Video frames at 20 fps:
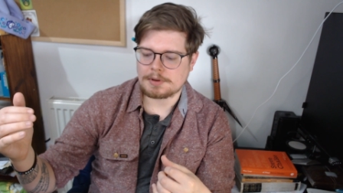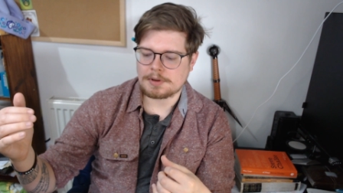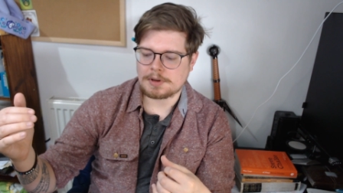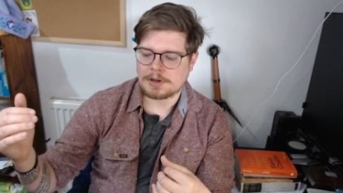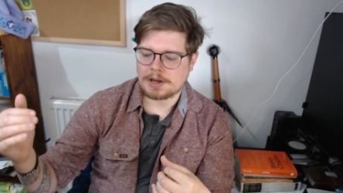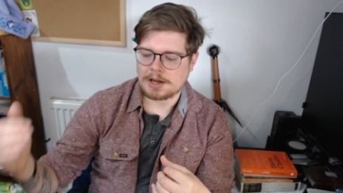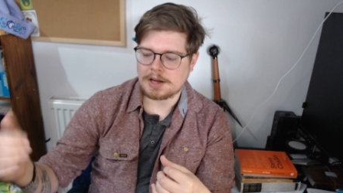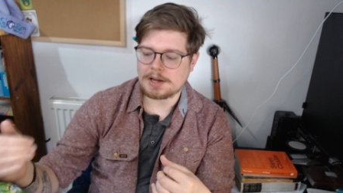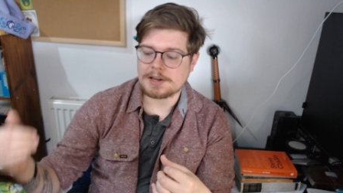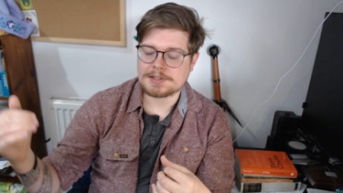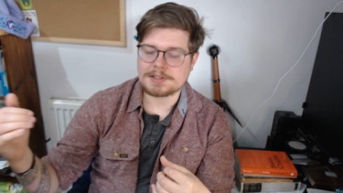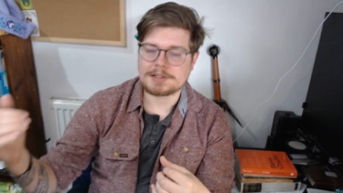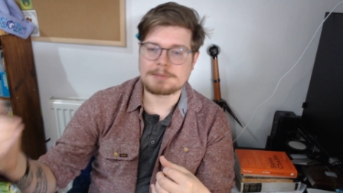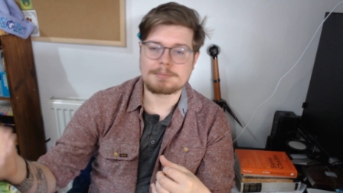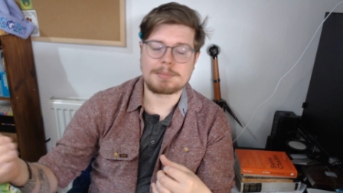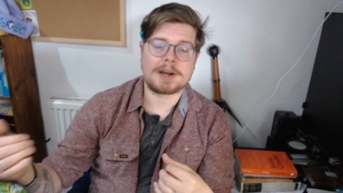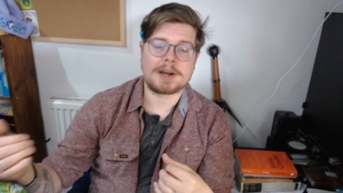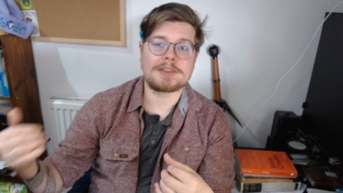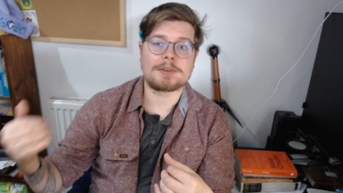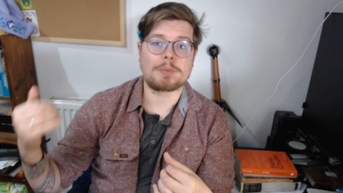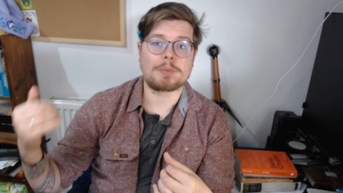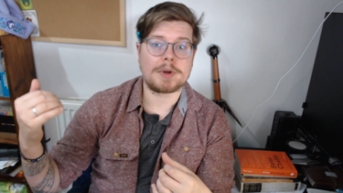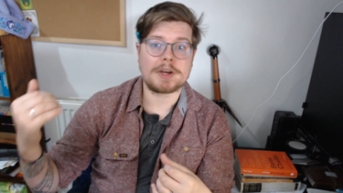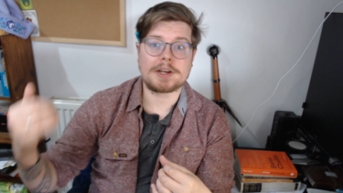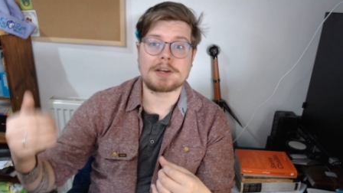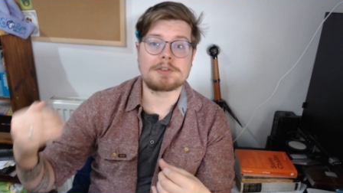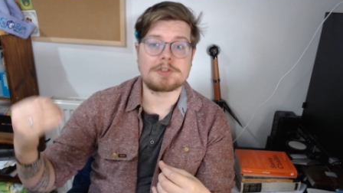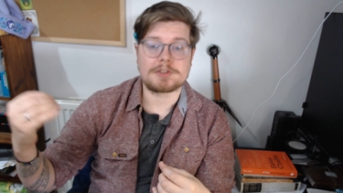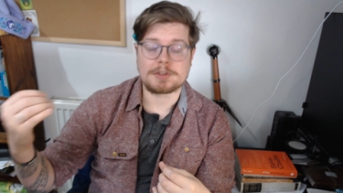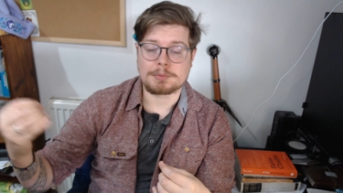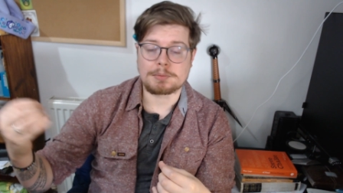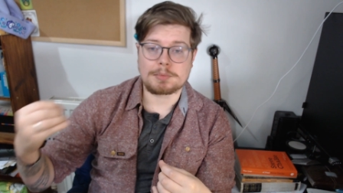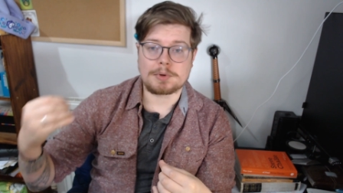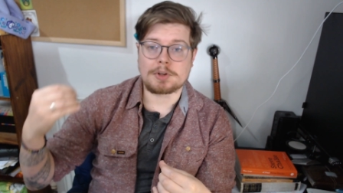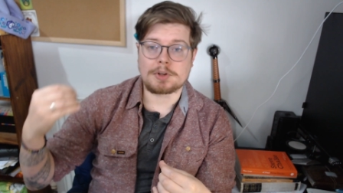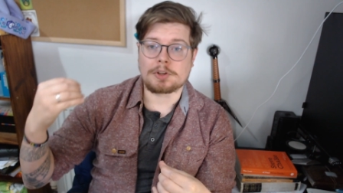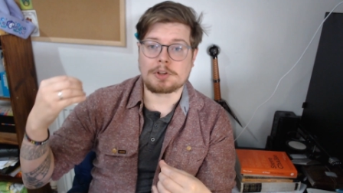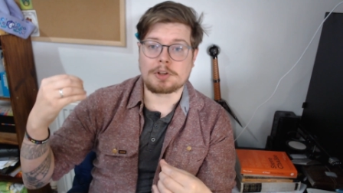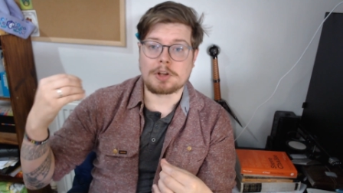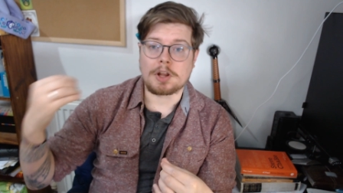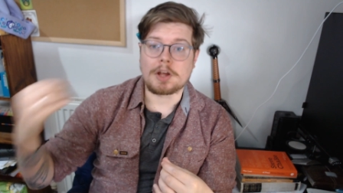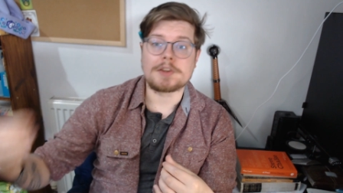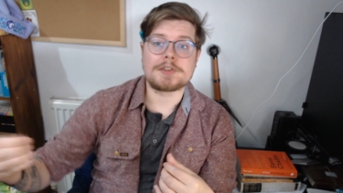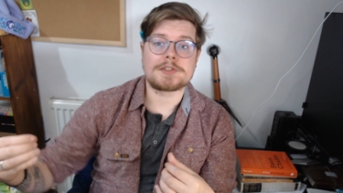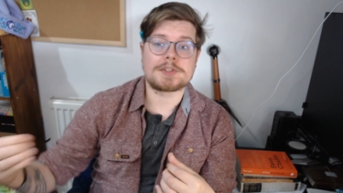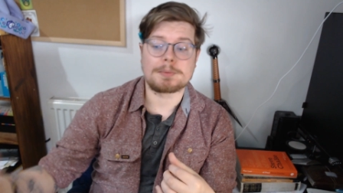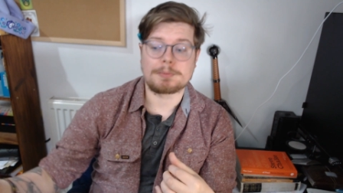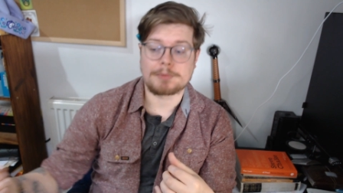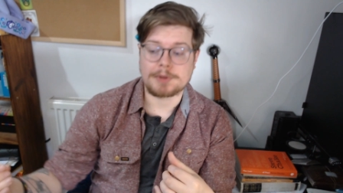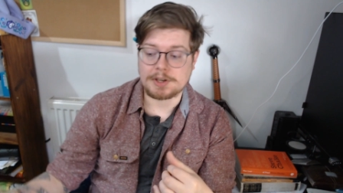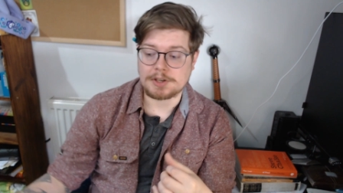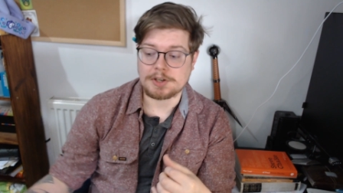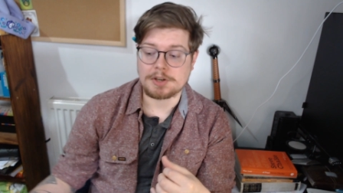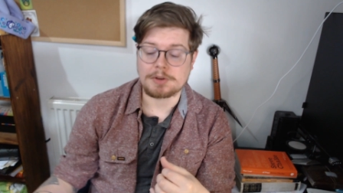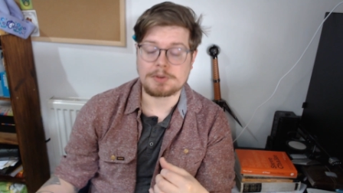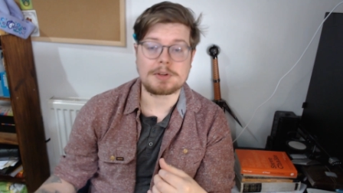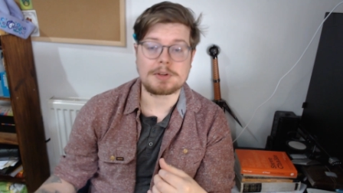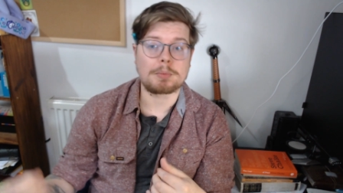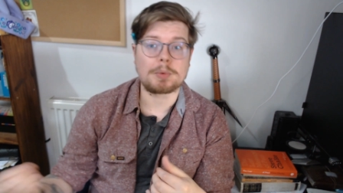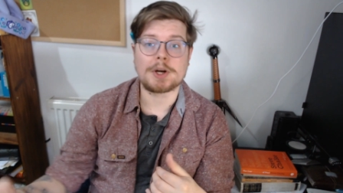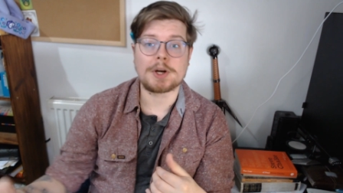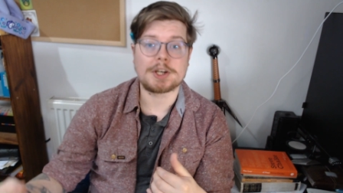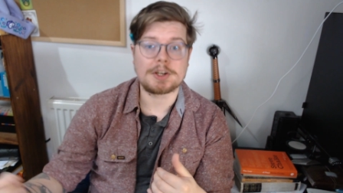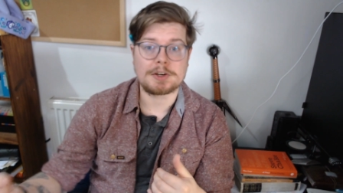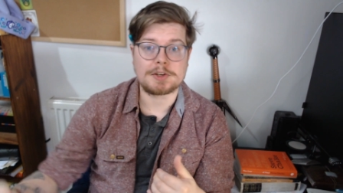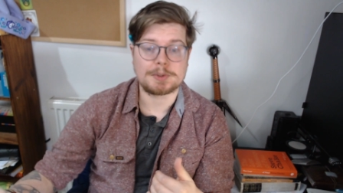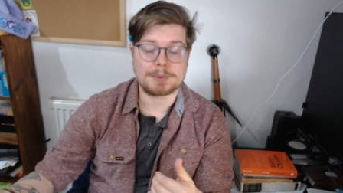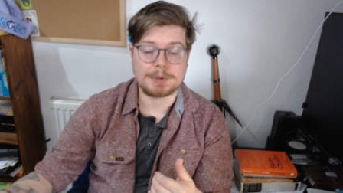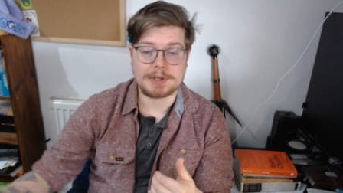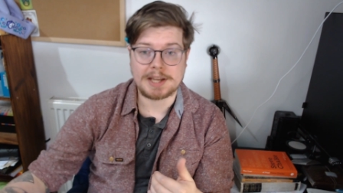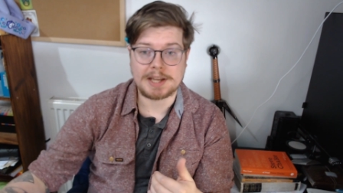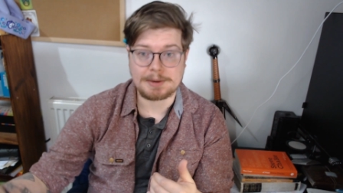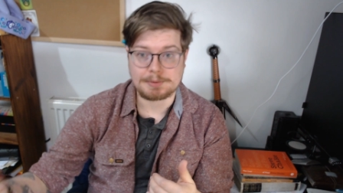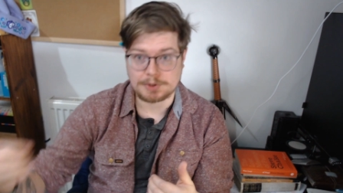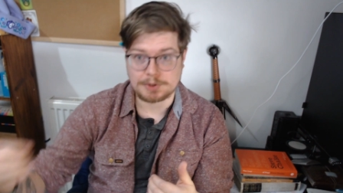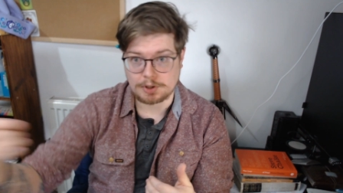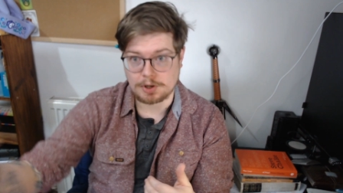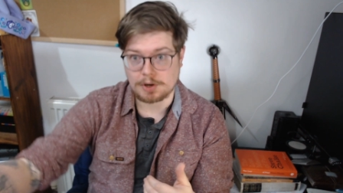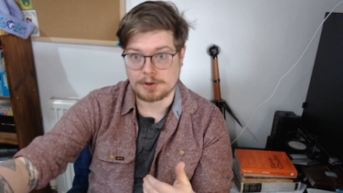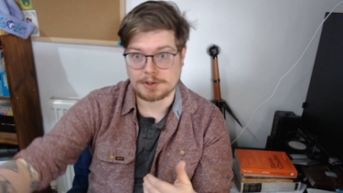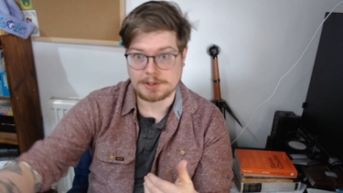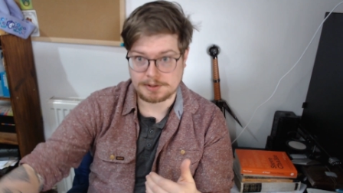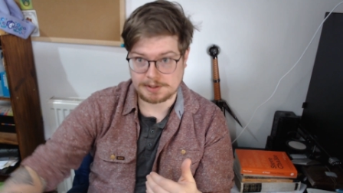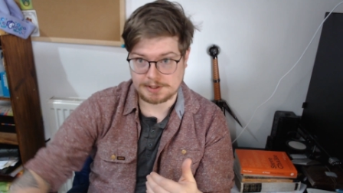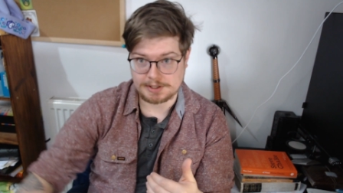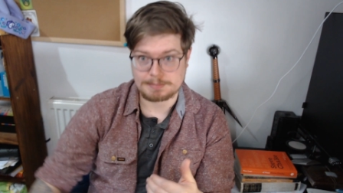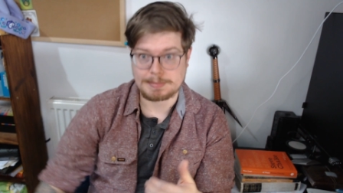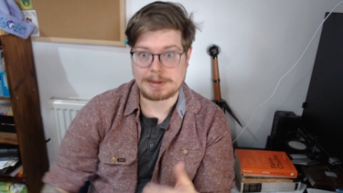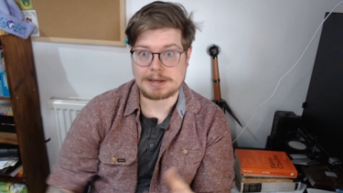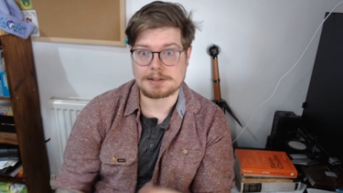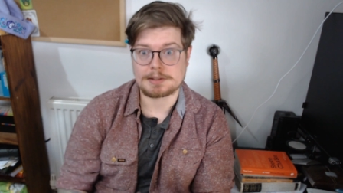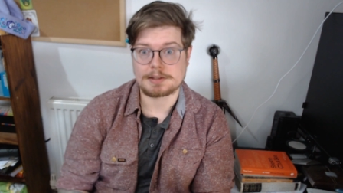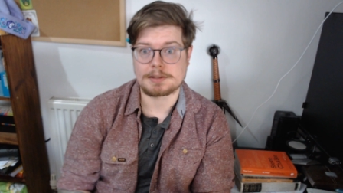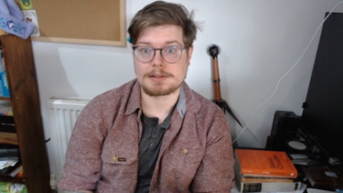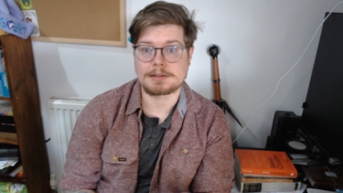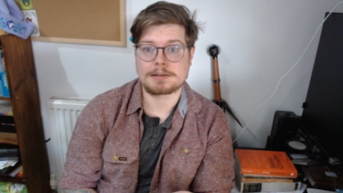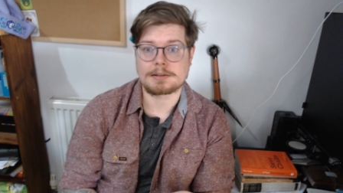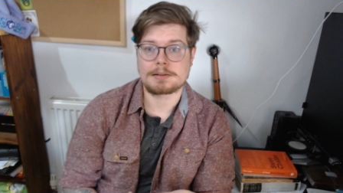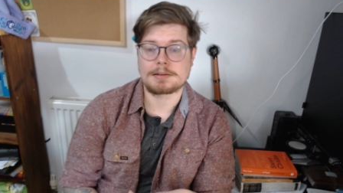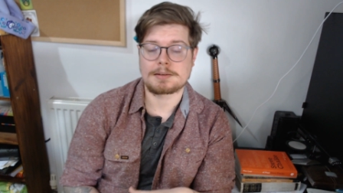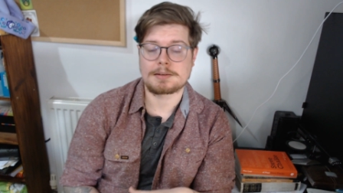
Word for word: heart and mind that we're going to learn something new and that we're going to encounter God in these spaces.